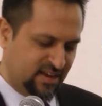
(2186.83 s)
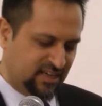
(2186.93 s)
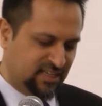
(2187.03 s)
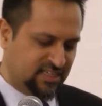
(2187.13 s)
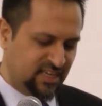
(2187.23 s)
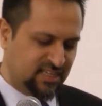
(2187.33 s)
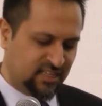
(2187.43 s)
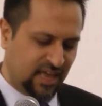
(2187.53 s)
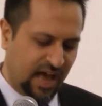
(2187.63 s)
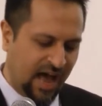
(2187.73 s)
She says
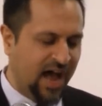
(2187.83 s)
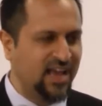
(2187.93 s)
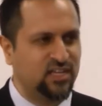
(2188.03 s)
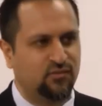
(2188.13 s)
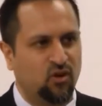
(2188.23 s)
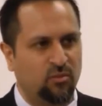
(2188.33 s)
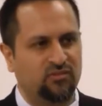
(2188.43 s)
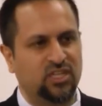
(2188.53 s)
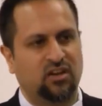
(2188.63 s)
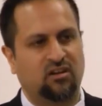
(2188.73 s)
that the highest form
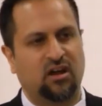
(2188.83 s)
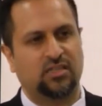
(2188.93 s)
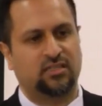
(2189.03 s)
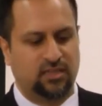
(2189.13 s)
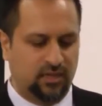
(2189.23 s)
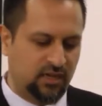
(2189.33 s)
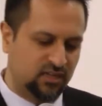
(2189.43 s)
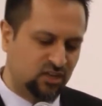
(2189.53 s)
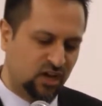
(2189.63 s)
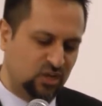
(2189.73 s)
of generosity
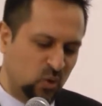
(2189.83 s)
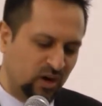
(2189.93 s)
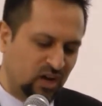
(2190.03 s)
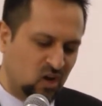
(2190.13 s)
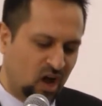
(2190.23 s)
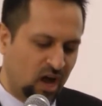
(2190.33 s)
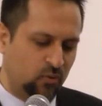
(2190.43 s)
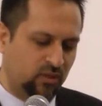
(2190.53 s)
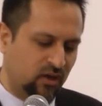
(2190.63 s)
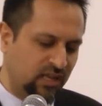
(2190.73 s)
is adoring
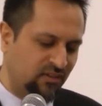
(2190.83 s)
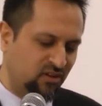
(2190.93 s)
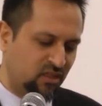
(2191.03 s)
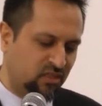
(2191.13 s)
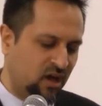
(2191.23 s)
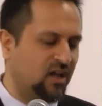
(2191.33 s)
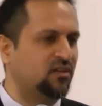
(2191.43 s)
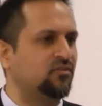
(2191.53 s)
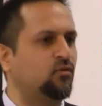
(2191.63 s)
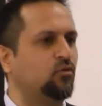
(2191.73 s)
God without even a thought
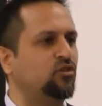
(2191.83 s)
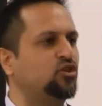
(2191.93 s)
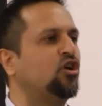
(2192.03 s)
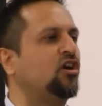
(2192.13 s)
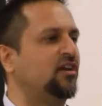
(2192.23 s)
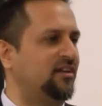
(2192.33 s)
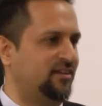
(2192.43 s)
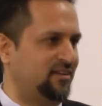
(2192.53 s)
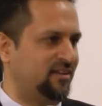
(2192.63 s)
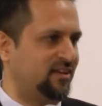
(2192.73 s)
for return.
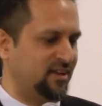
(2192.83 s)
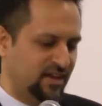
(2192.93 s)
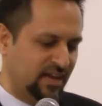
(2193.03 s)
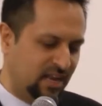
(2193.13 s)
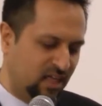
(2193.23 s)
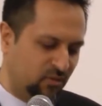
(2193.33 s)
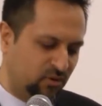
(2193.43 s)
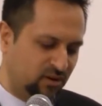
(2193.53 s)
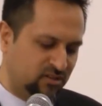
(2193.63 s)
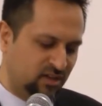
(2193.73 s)
In other
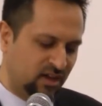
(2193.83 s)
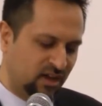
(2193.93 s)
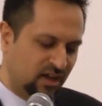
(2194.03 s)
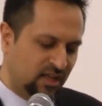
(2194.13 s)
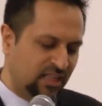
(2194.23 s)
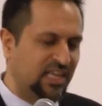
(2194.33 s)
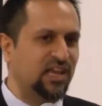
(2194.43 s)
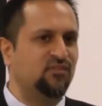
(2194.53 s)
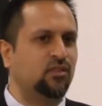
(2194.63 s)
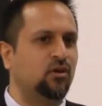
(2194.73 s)
words, that
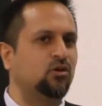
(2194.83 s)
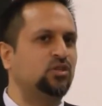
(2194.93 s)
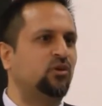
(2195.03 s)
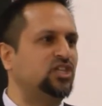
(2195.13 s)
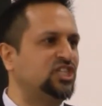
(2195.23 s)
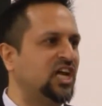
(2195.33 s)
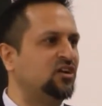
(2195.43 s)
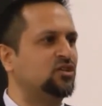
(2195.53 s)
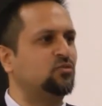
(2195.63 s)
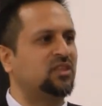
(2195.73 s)
even those who are
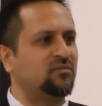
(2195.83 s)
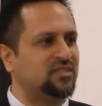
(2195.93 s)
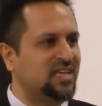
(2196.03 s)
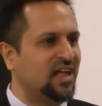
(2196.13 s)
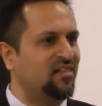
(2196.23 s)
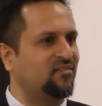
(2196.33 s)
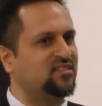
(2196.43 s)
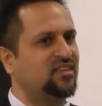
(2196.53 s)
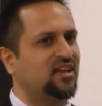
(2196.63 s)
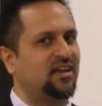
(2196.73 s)
generous with
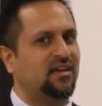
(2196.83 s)
themselves